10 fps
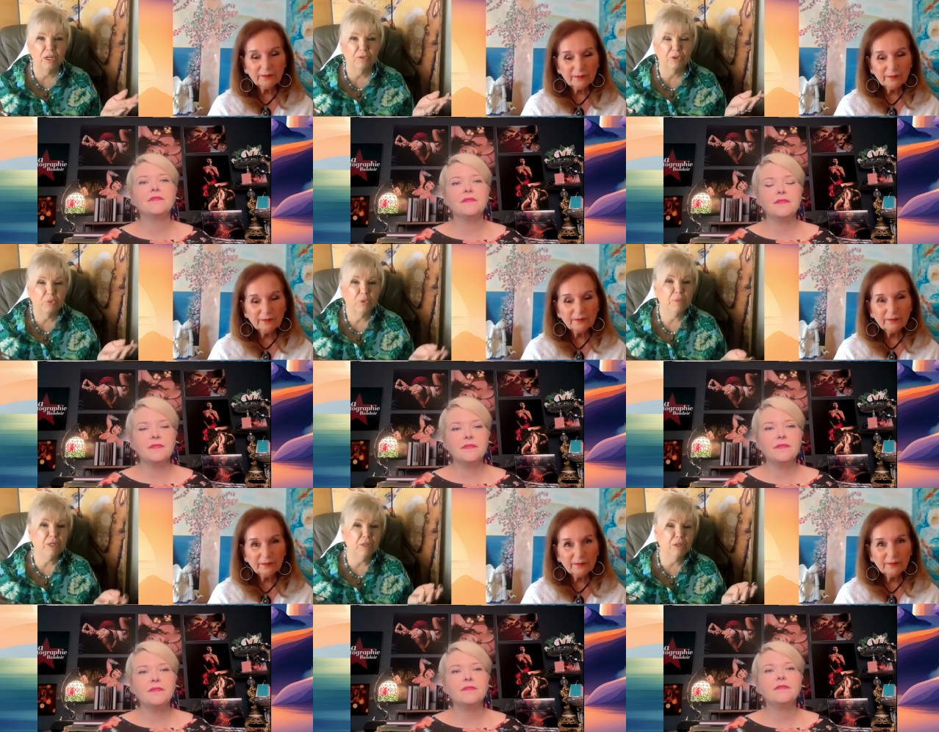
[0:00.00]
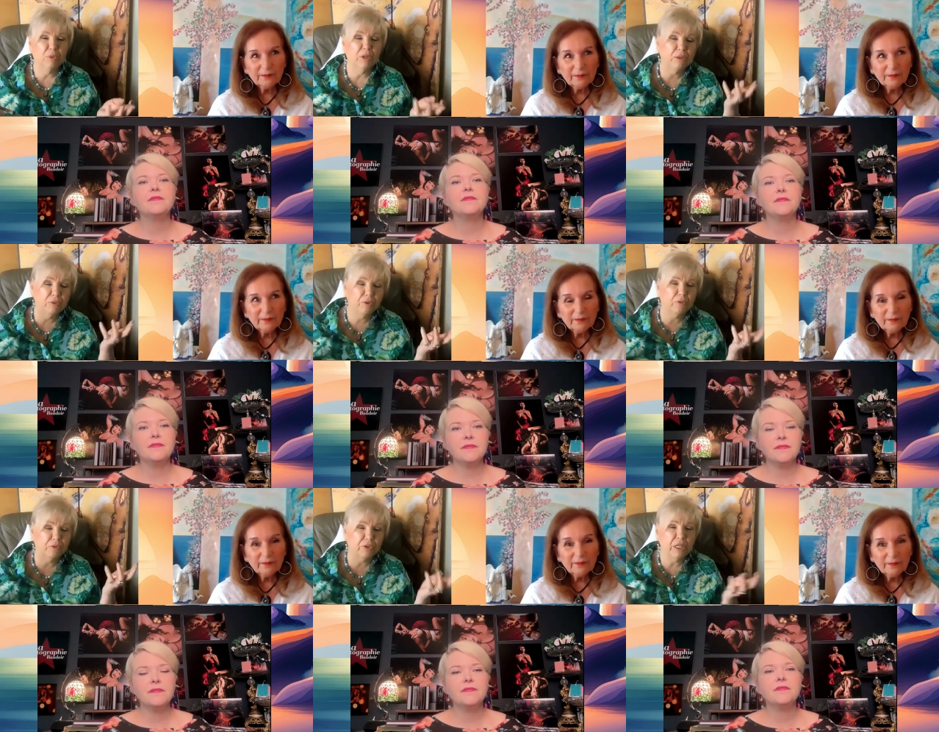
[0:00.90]
Speaker 1: for the women. Well,
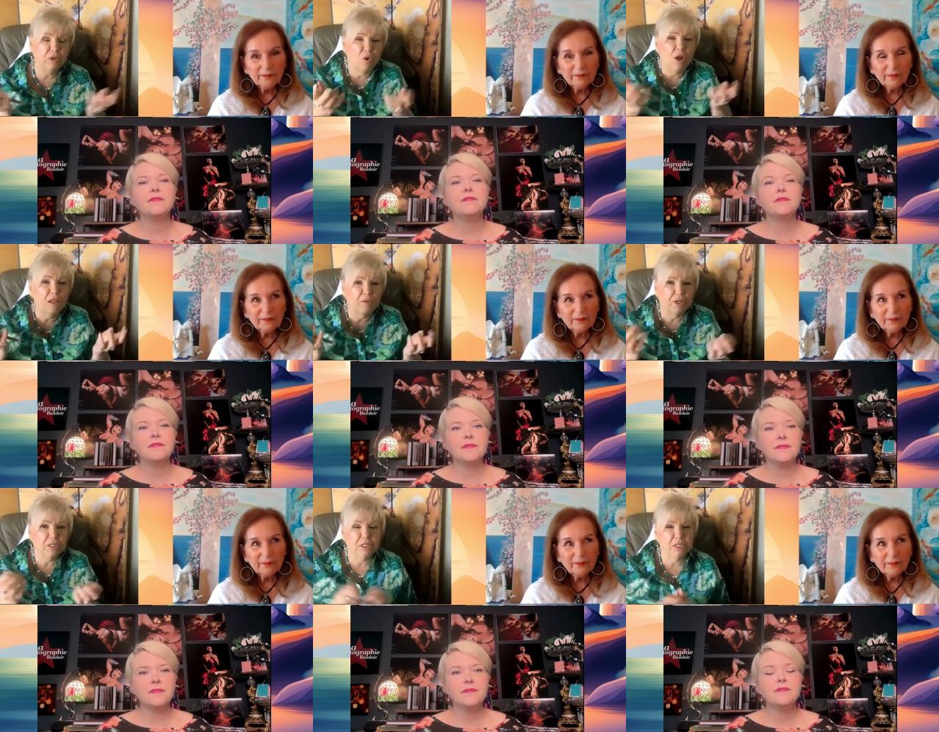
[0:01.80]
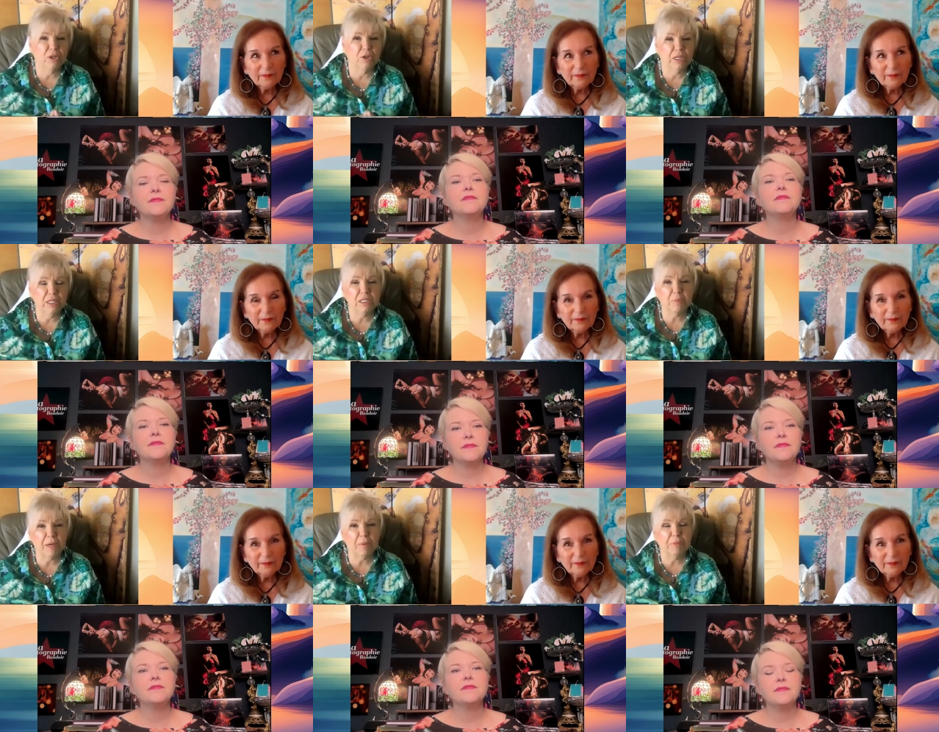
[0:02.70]
for all of us, you know, it is
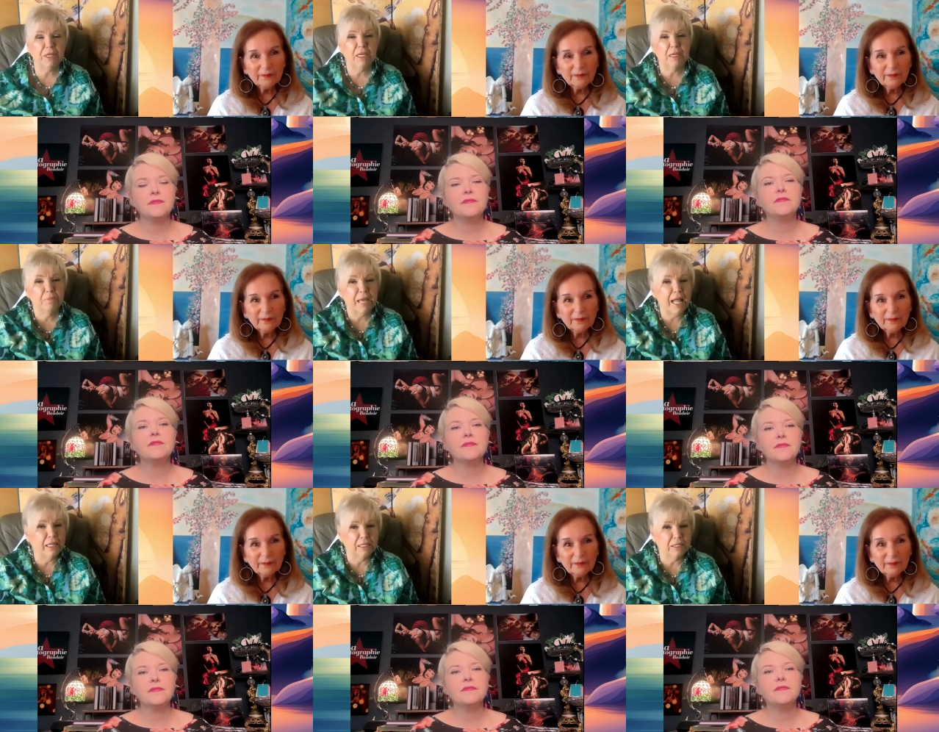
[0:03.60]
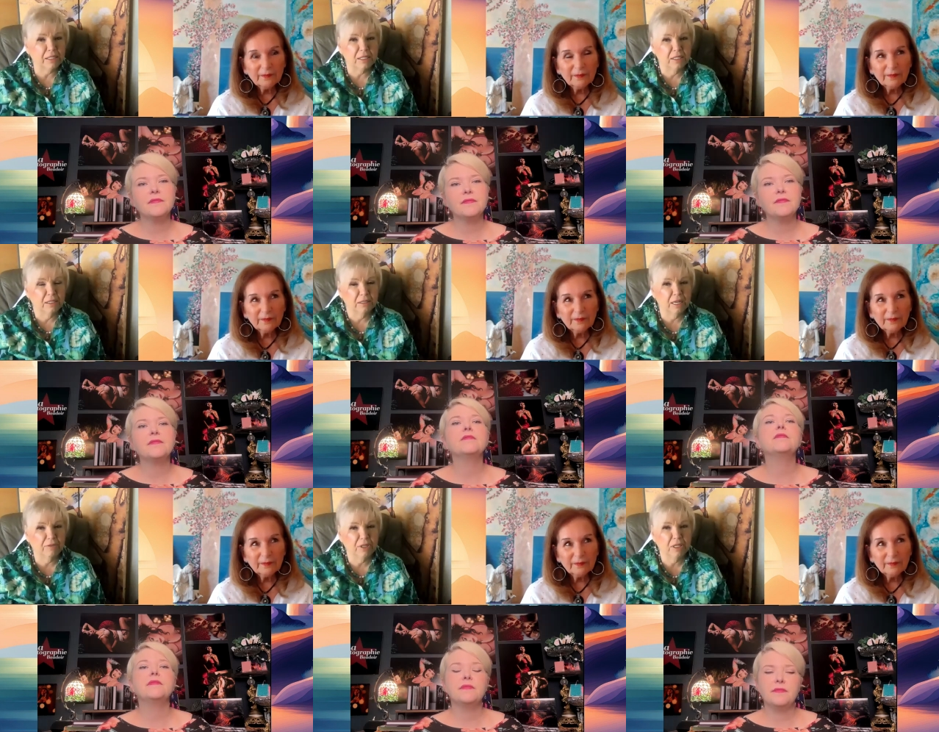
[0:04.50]
about being in balance.
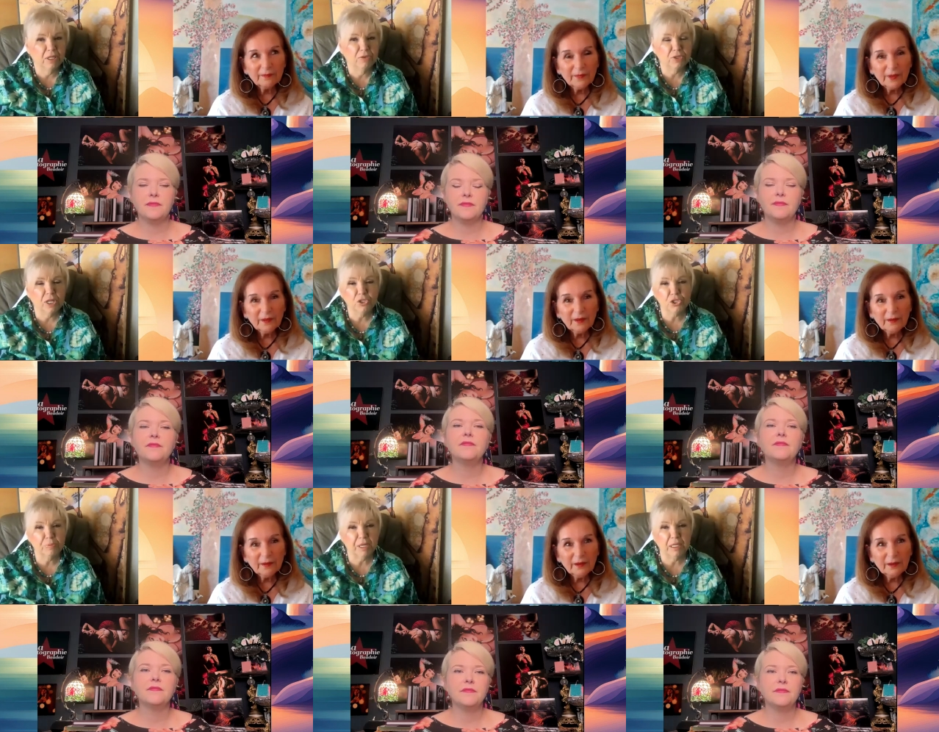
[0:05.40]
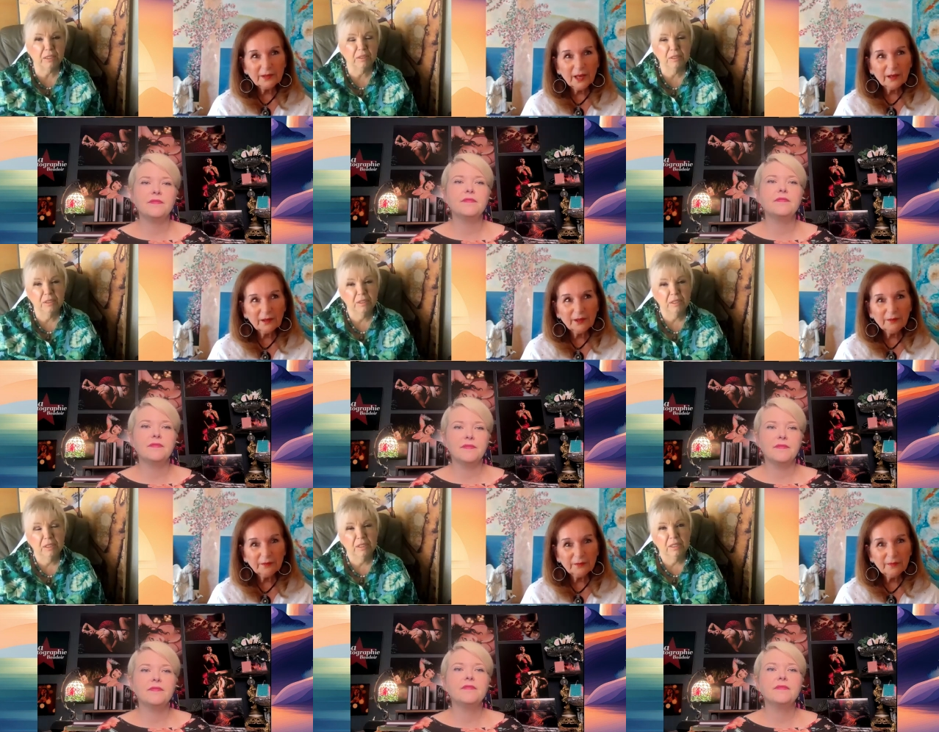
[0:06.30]
Everything you
Speaker 2: touched upon,
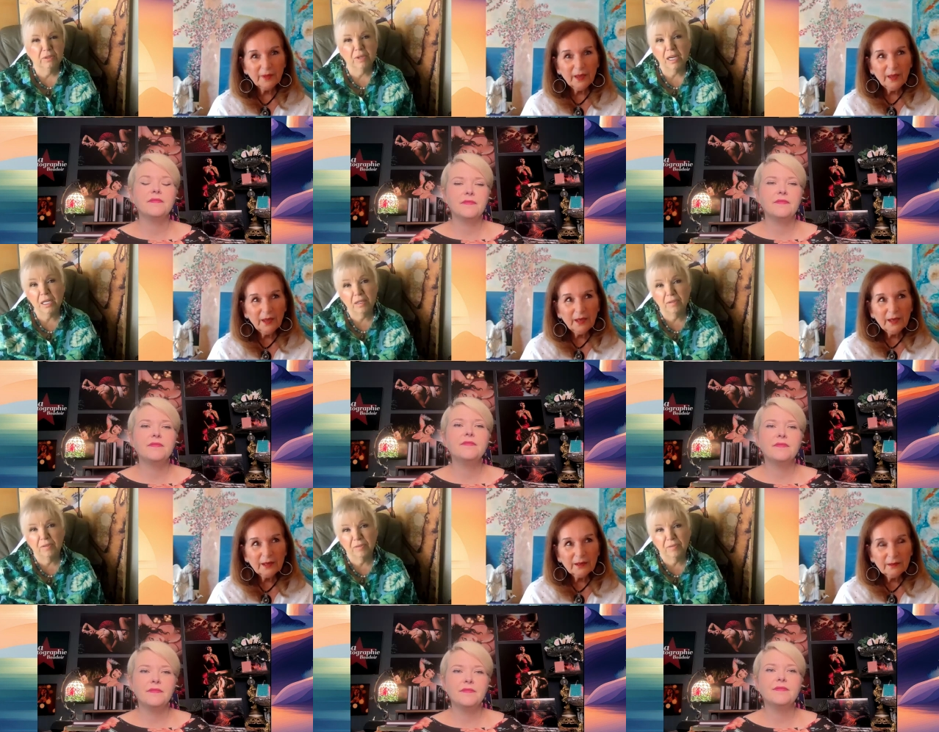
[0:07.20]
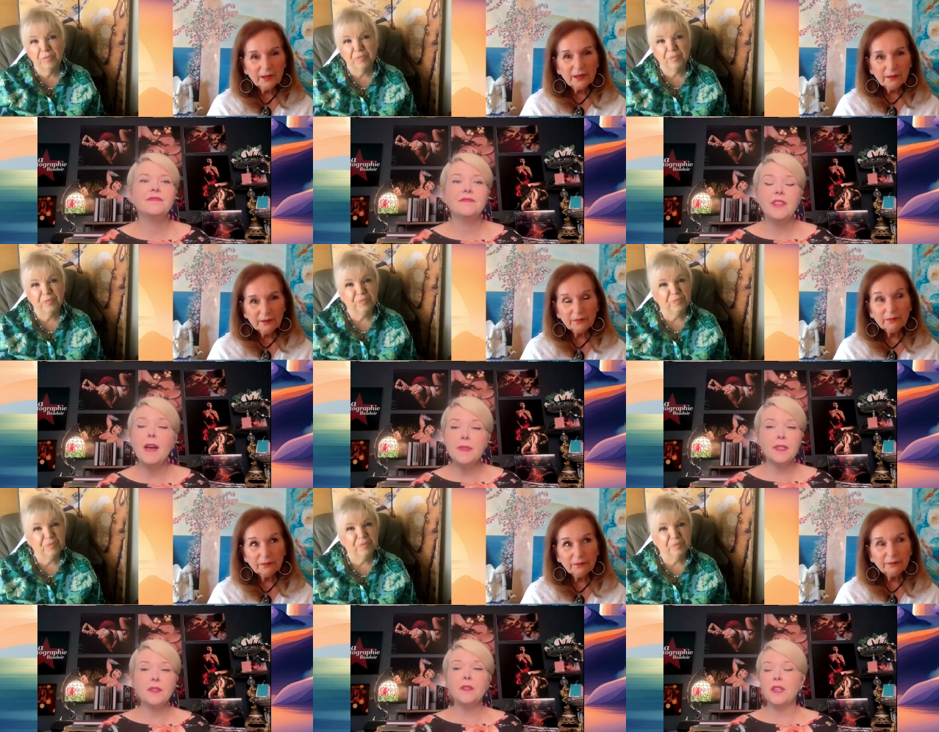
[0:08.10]
right?
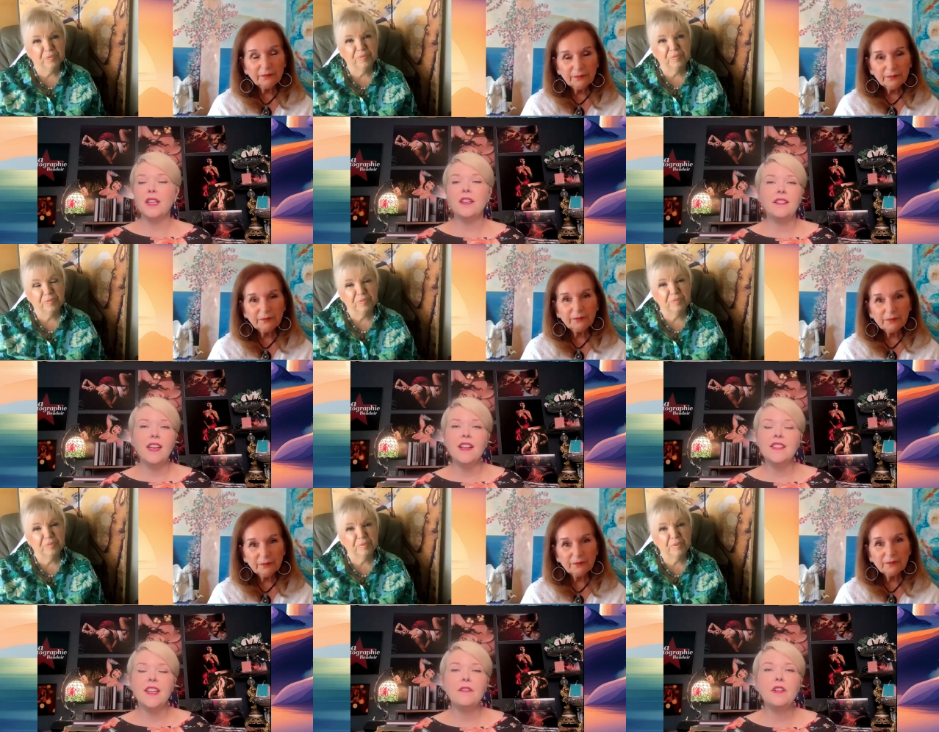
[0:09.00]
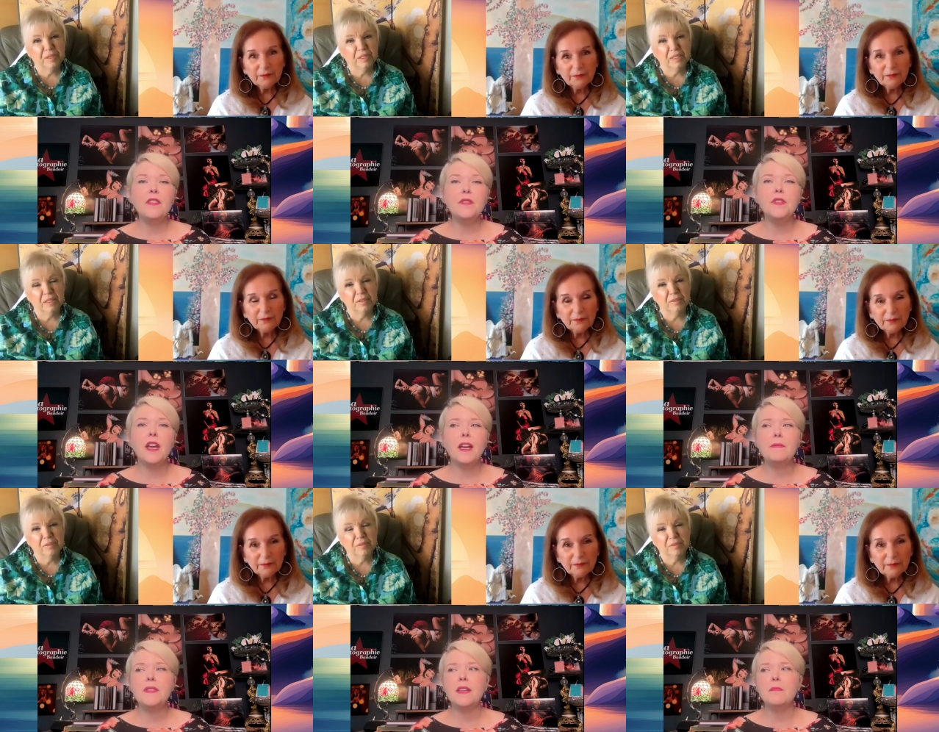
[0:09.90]
Absolutely, yes. And I've gone through mm-hmm.
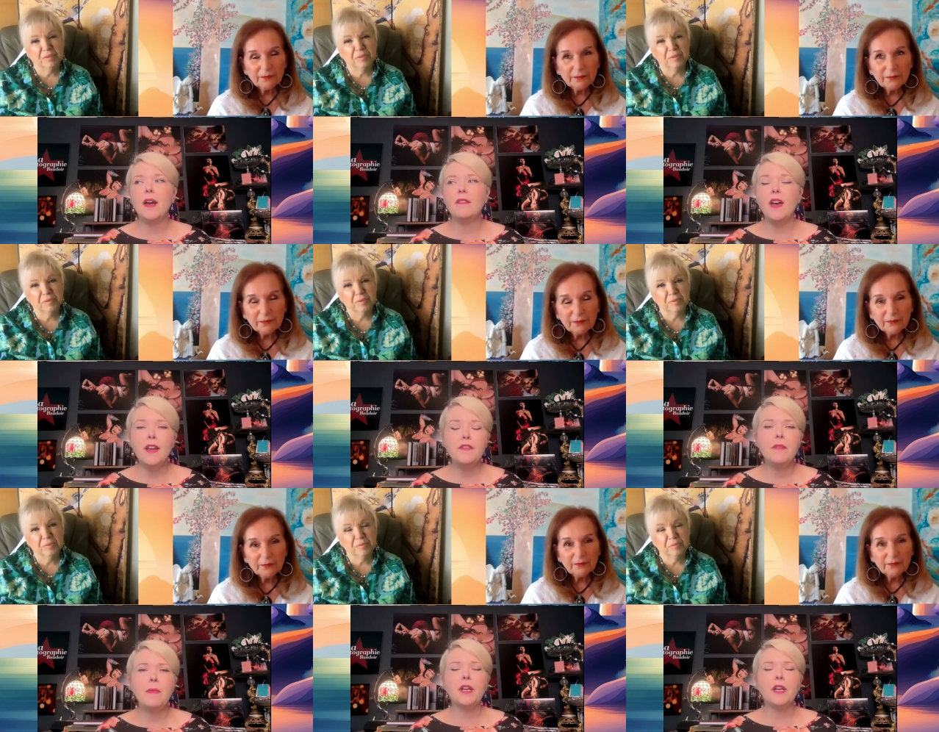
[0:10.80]
times in my life and in my